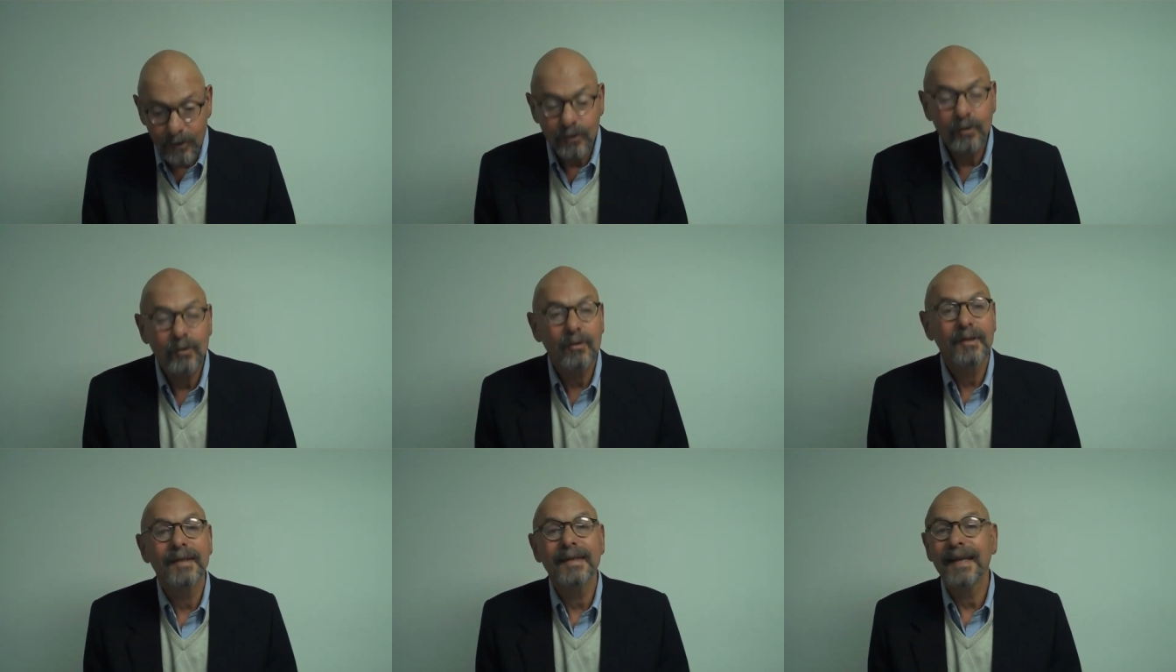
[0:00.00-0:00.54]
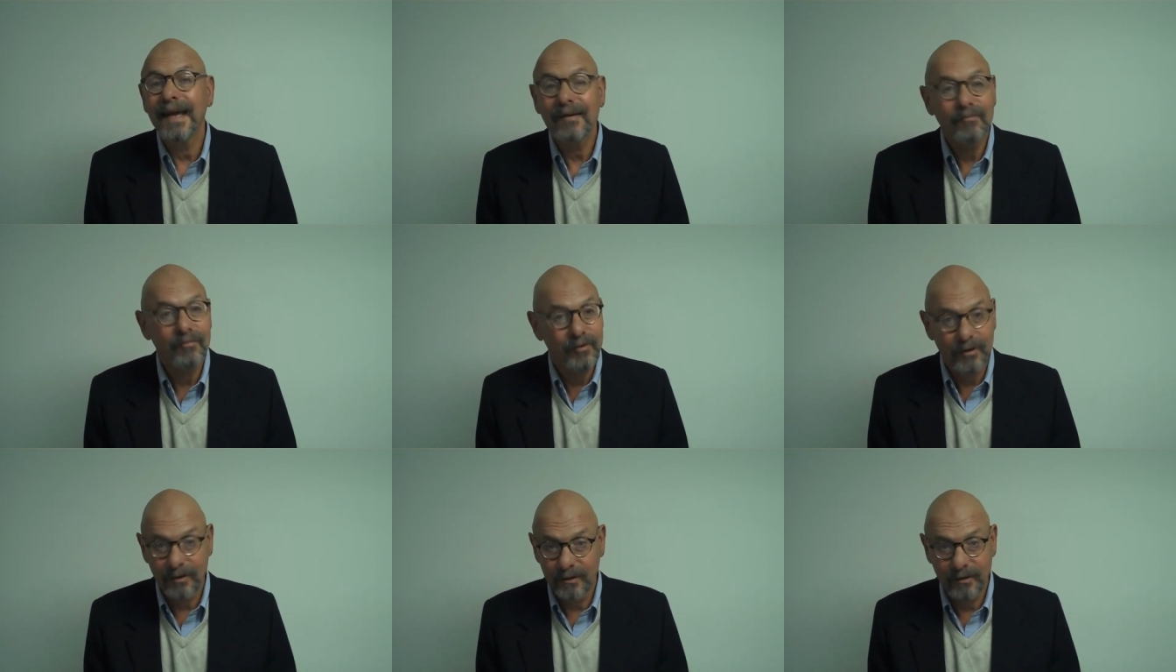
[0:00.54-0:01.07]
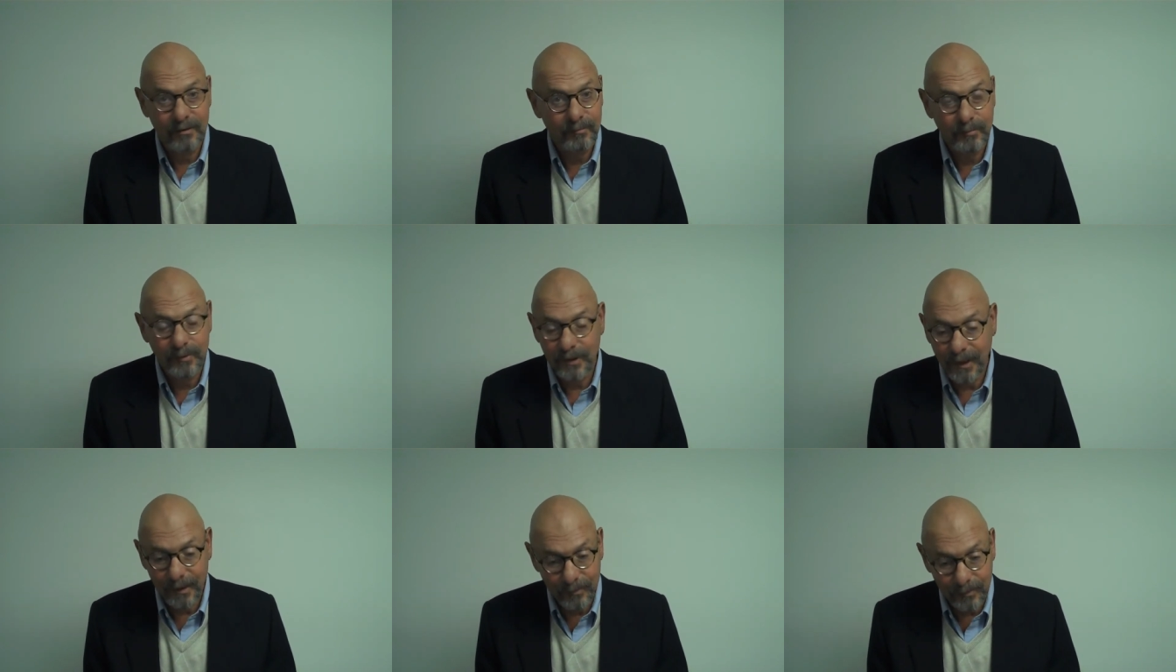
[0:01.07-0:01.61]
You'll never
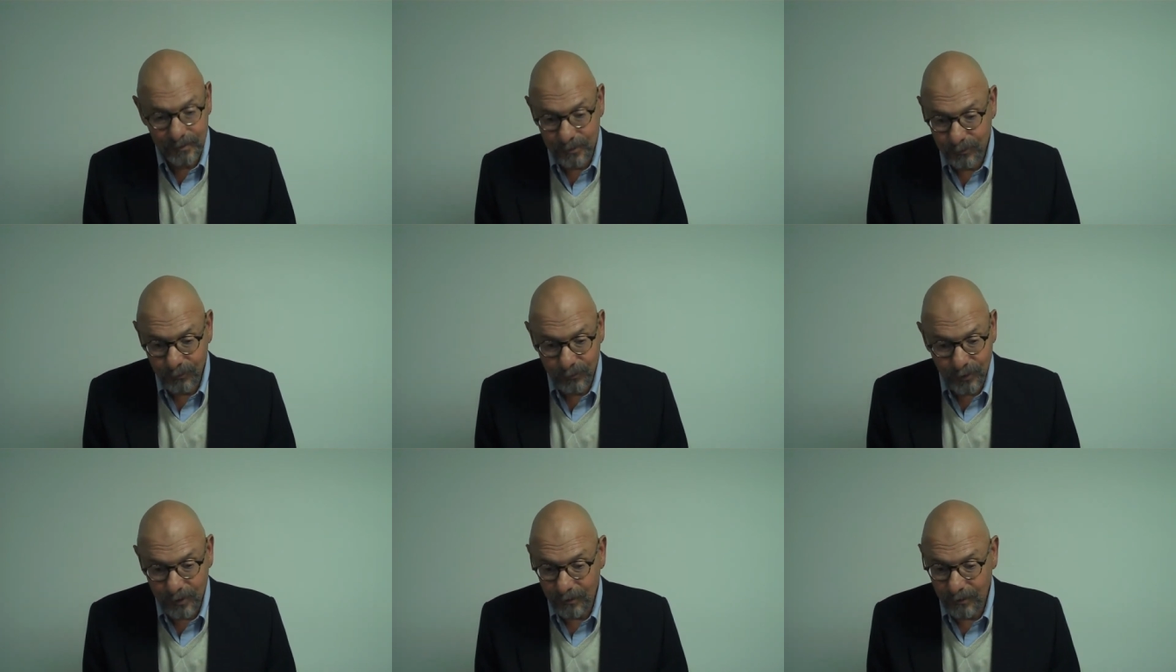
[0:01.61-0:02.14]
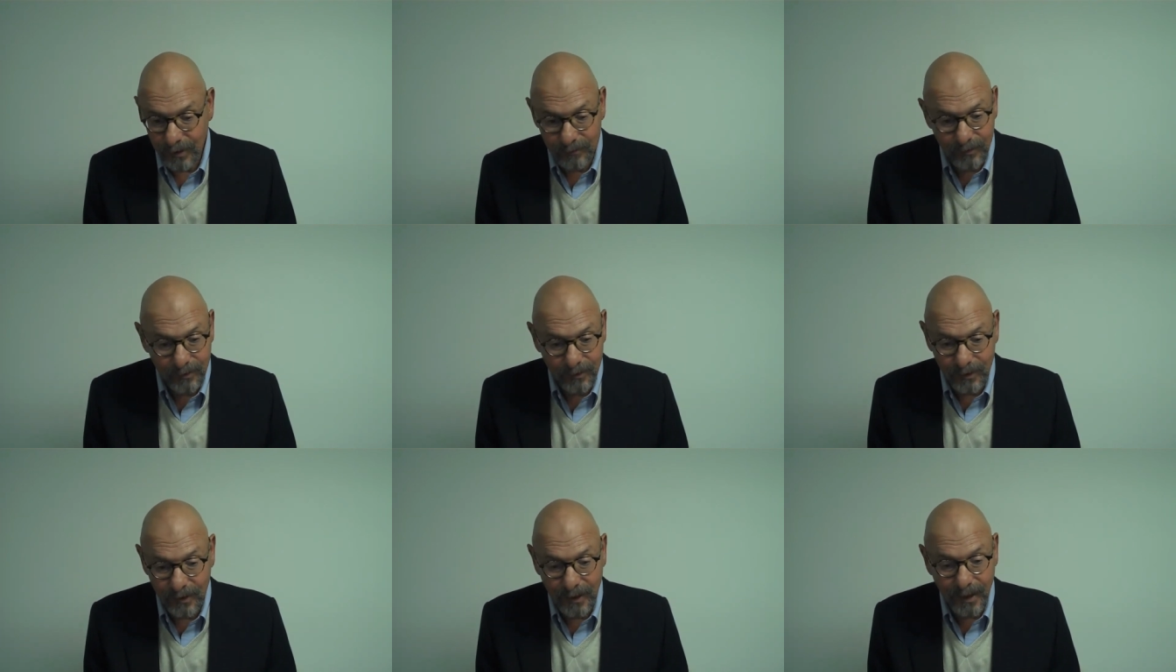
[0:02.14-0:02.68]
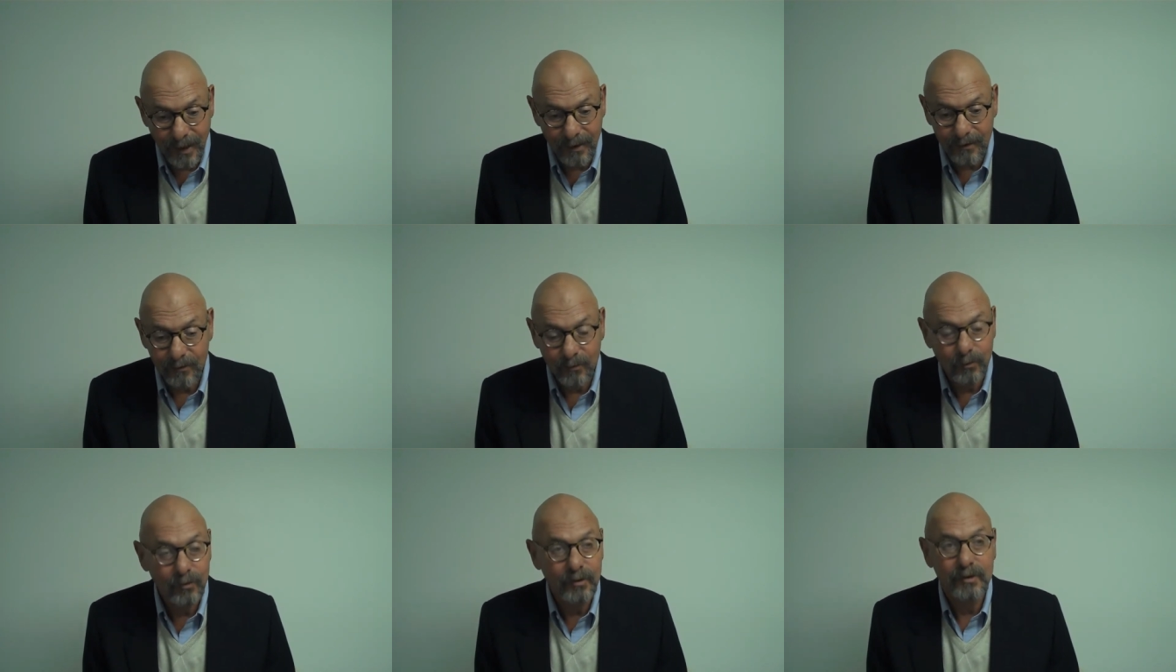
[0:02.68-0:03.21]
be able to figure everything
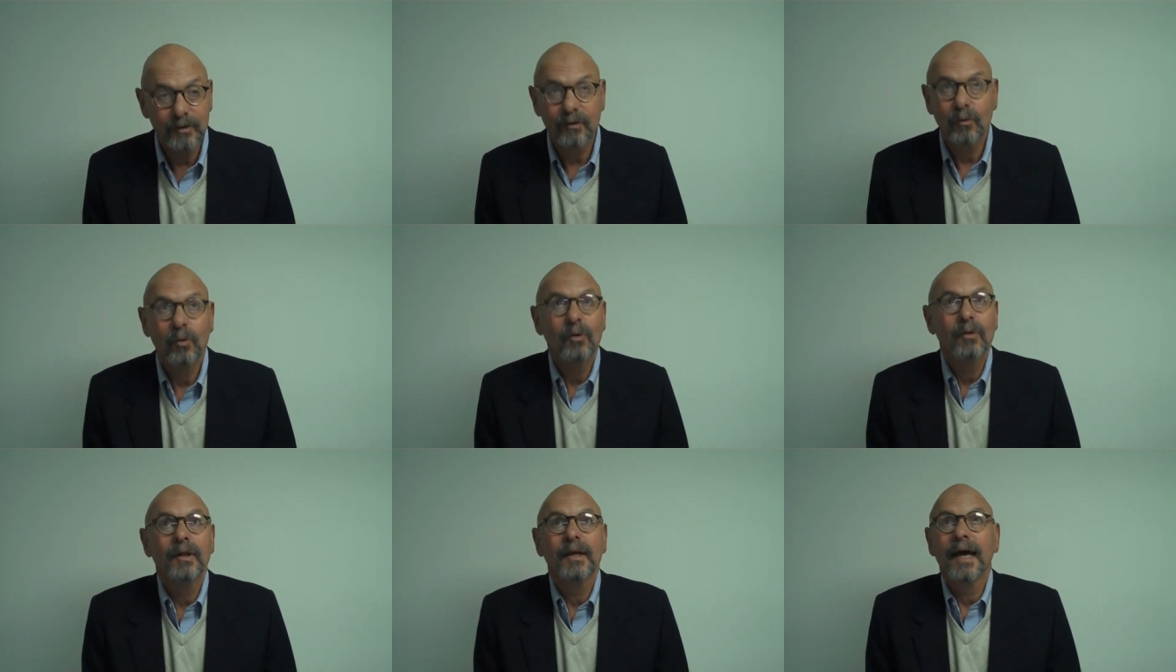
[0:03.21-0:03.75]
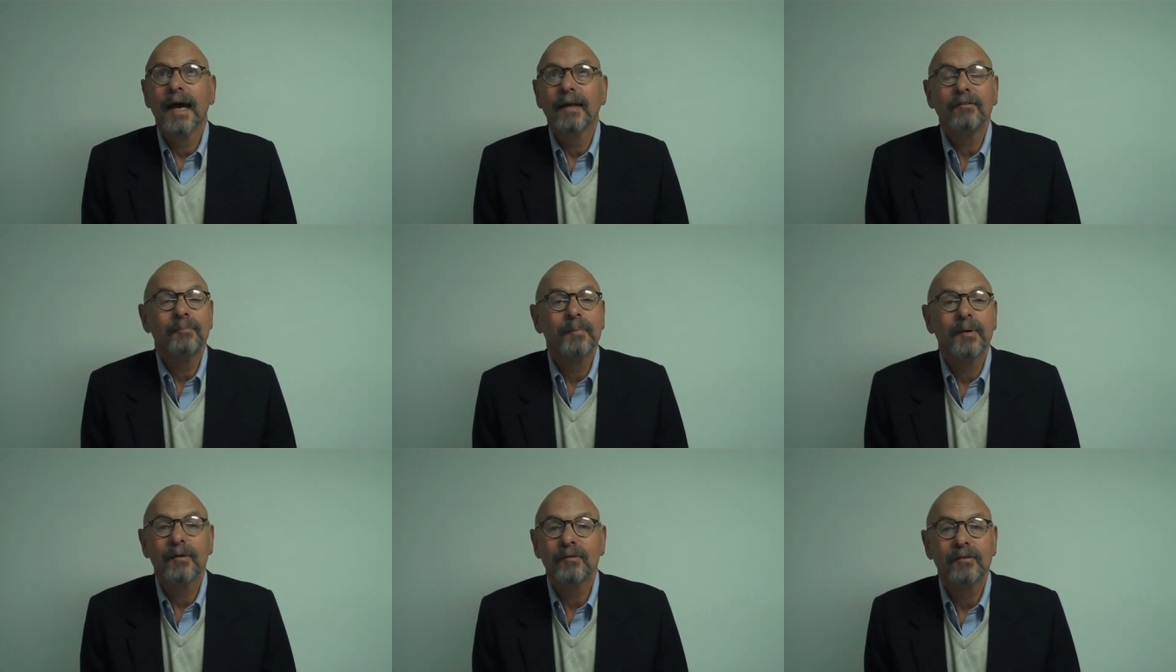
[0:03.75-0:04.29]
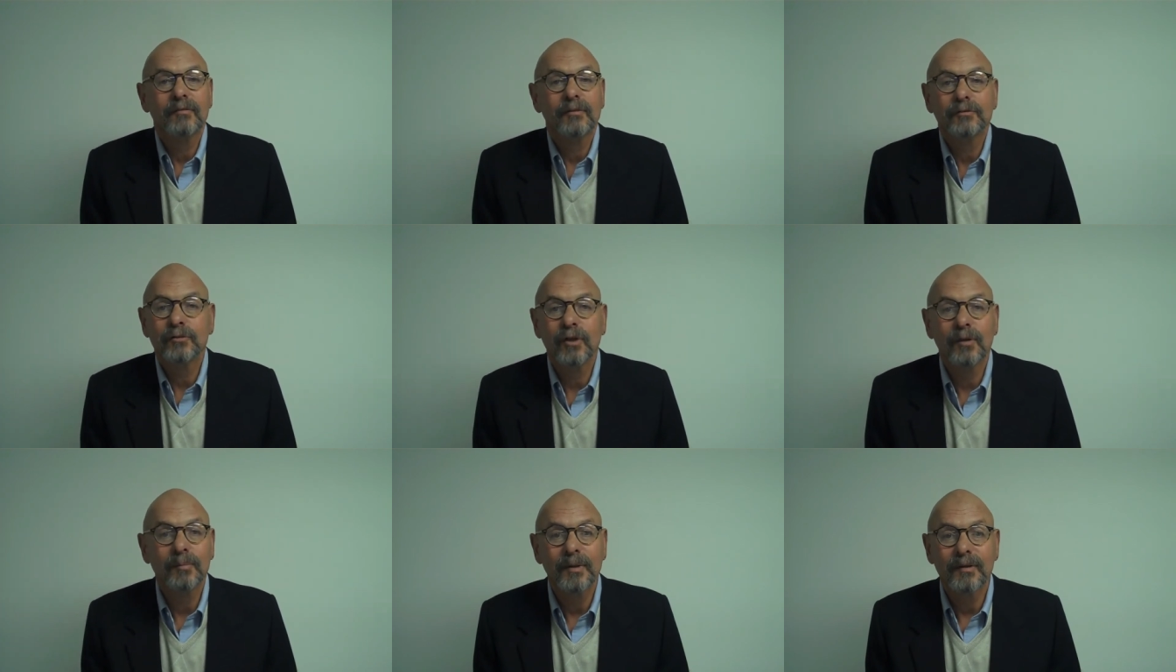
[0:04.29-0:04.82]
out, all the, all the aspects of a
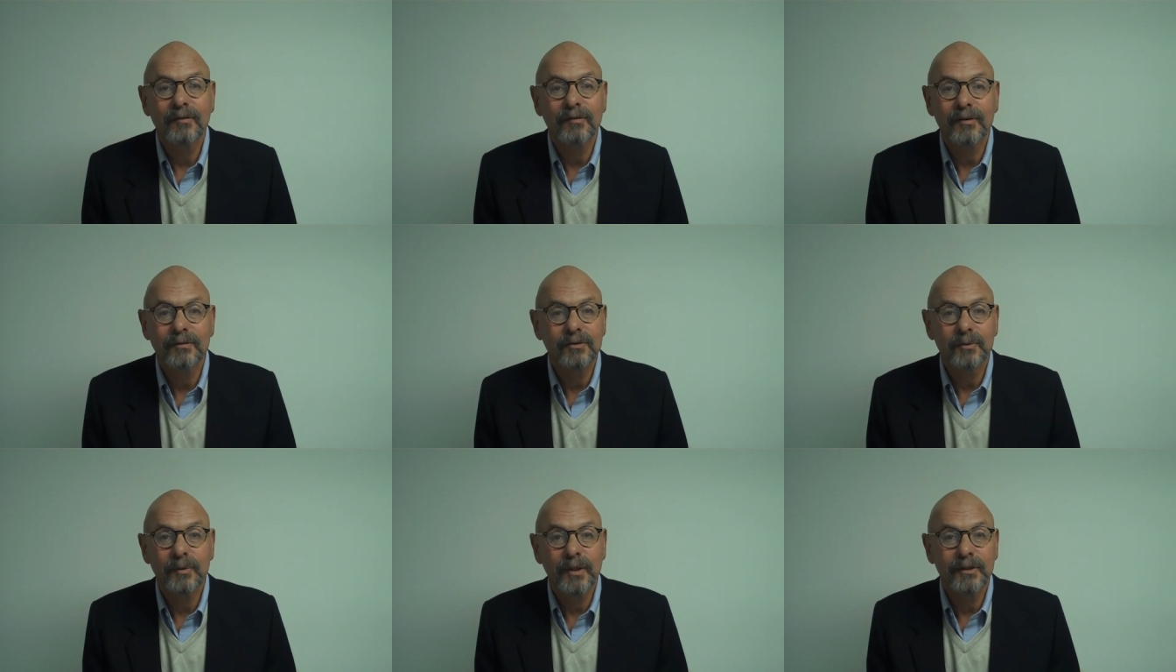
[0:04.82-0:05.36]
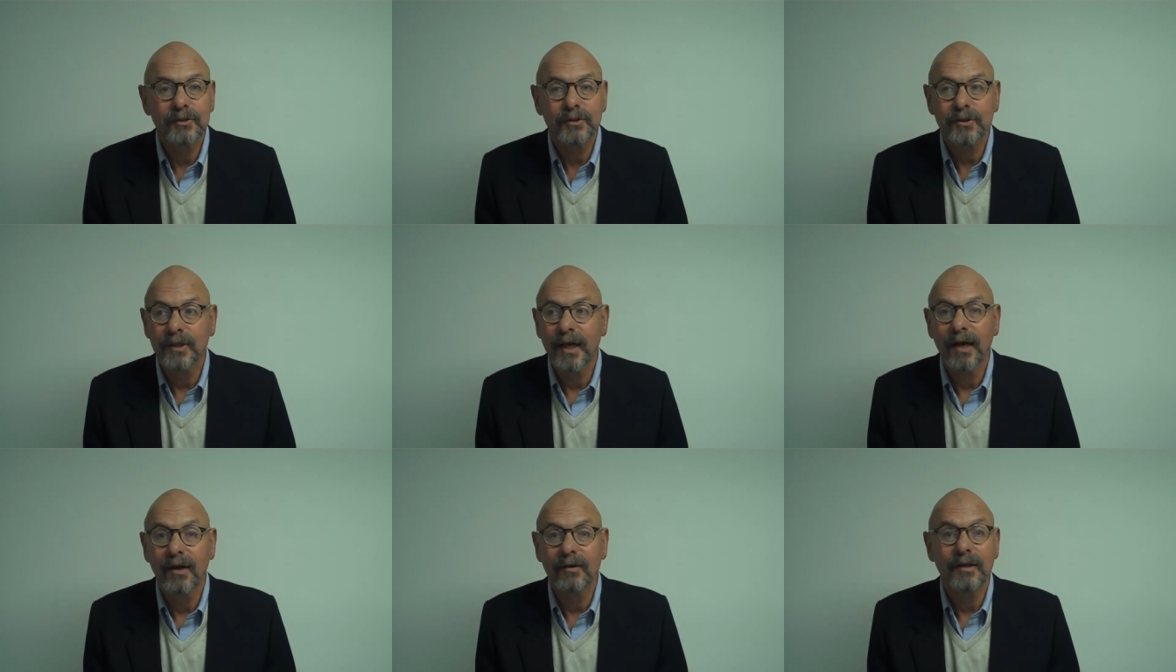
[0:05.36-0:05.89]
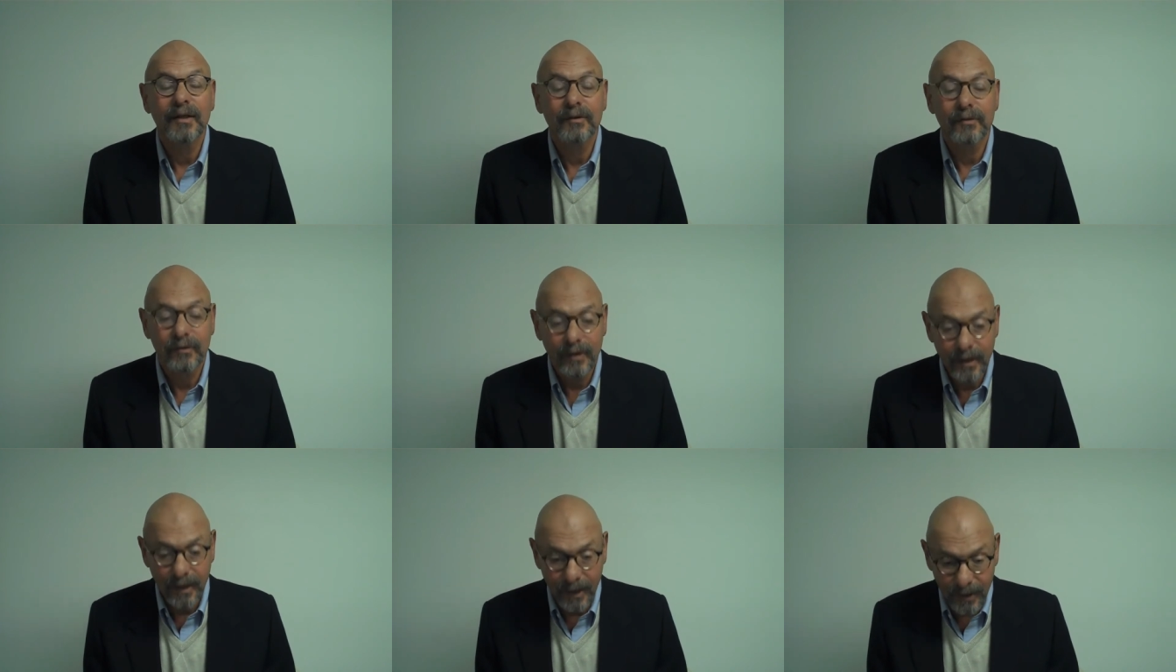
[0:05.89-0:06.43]
troubling situation out in
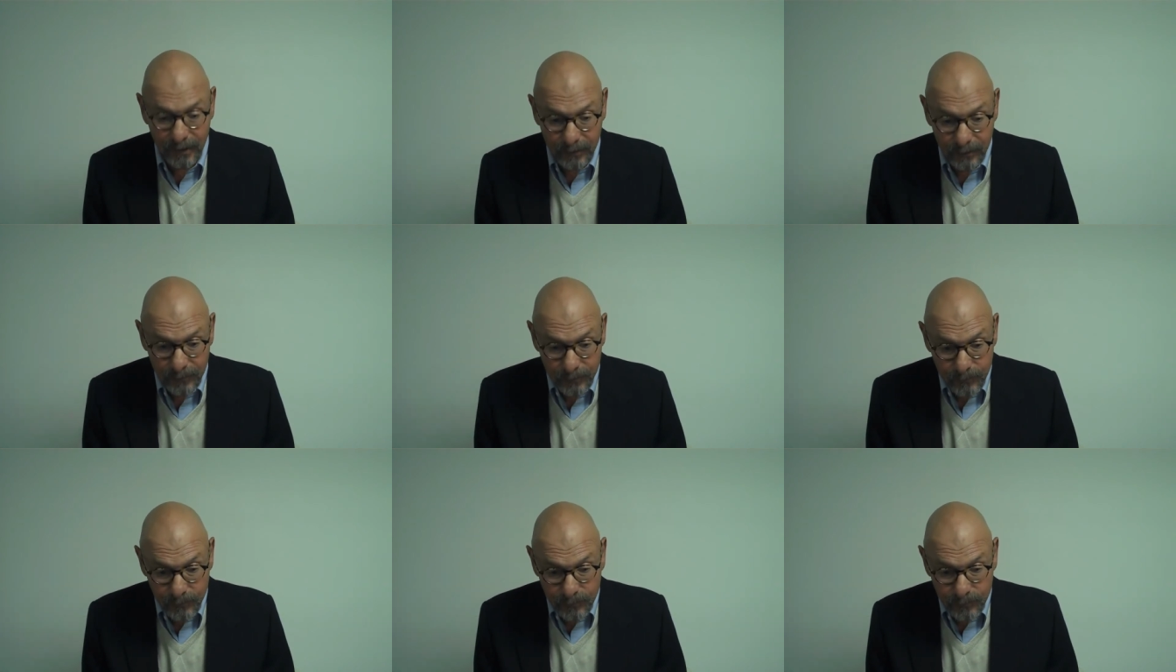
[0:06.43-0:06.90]
your head.